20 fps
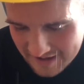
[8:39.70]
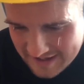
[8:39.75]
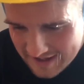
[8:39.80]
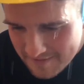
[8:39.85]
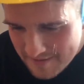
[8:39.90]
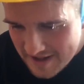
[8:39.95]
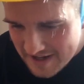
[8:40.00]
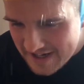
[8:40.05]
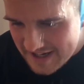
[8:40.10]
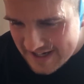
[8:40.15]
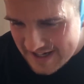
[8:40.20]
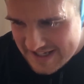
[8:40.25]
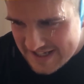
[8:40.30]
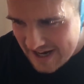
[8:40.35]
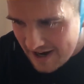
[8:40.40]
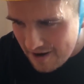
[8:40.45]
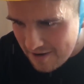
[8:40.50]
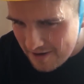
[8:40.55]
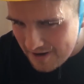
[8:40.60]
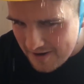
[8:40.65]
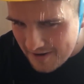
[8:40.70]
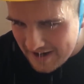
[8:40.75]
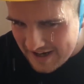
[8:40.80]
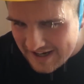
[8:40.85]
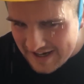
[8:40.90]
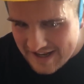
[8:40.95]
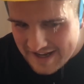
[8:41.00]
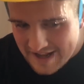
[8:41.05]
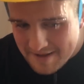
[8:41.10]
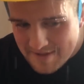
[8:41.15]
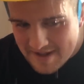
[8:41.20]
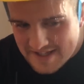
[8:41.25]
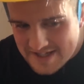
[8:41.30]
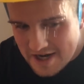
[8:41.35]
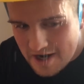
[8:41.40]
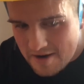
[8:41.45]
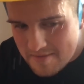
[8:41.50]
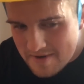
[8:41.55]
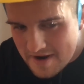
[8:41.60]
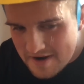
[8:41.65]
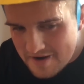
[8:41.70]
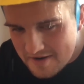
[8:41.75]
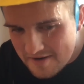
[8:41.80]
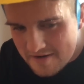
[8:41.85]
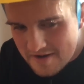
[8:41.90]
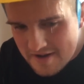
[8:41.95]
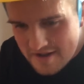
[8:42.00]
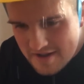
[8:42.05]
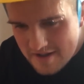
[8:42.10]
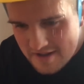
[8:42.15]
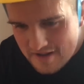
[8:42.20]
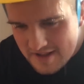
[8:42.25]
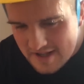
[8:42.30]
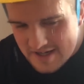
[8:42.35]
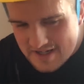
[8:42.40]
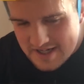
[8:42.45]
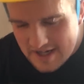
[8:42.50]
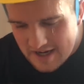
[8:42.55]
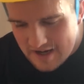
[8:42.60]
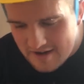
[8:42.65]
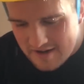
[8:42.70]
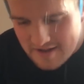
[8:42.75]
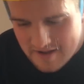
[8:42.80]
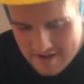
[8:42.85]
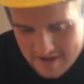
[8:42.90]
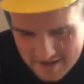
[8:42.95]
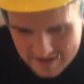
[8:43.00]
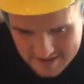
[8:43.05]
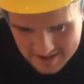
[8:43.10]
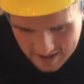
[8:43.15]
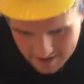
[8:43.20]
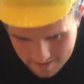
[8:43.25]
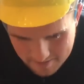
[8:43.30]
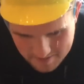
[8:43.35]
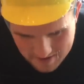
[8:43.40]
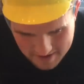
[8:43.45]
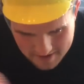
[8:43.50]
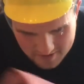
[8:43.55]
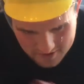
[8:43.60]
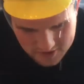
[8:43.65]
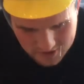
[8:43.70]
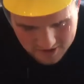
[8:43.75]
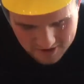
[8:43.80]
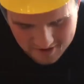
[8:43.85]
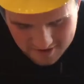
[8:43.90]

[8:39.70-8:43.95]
Give me a towel quickly. Get that towel behind you. No, take him off. Towel behind you.